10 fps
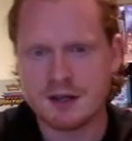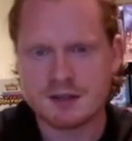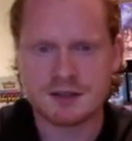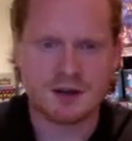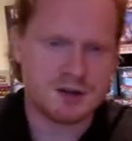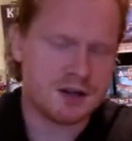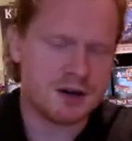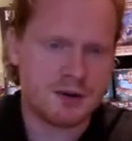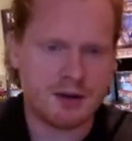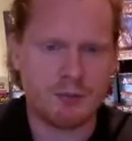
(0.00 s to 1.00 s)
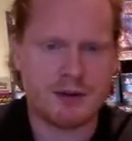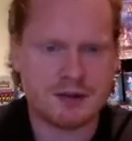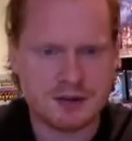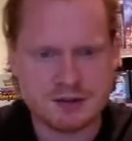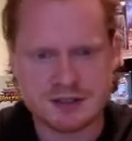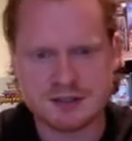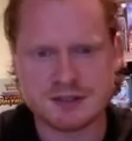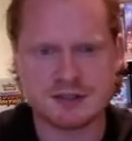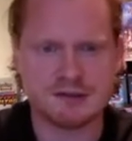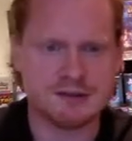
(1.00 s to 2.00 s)
So, you know, he'll be a
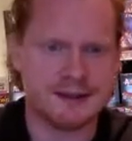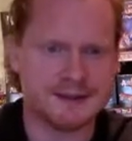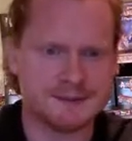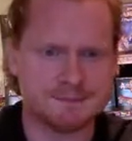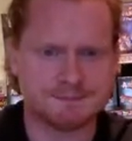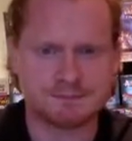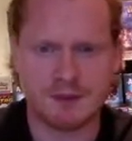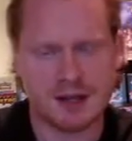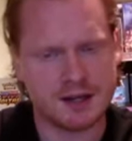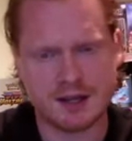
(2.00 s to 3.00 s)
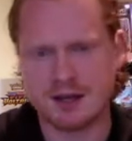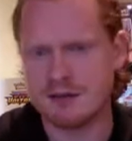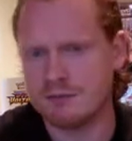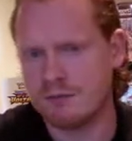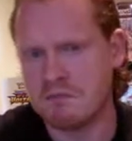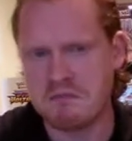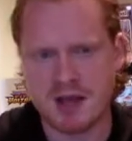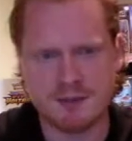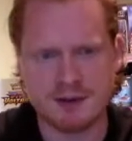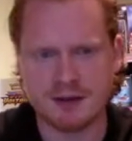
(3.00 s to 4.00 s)
nuisance. And again,
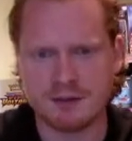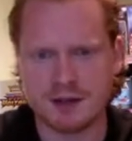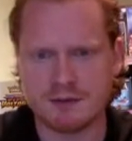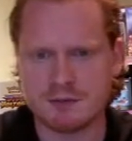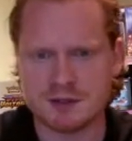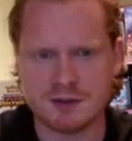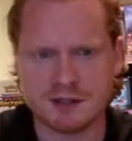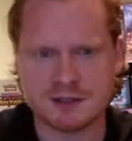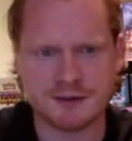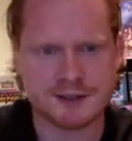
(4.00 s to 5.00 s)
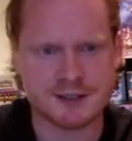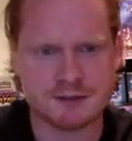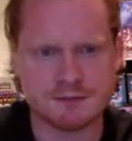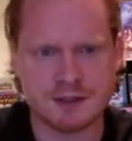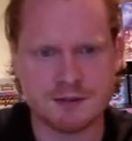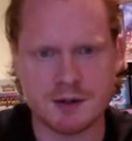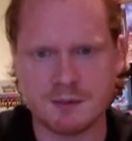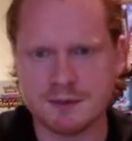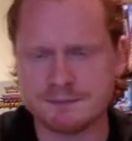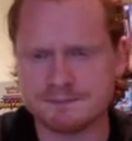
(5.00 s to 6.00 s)
maybe I'll give him some artifact or something in a
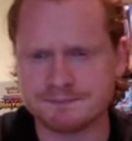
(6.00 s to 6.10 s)
moment.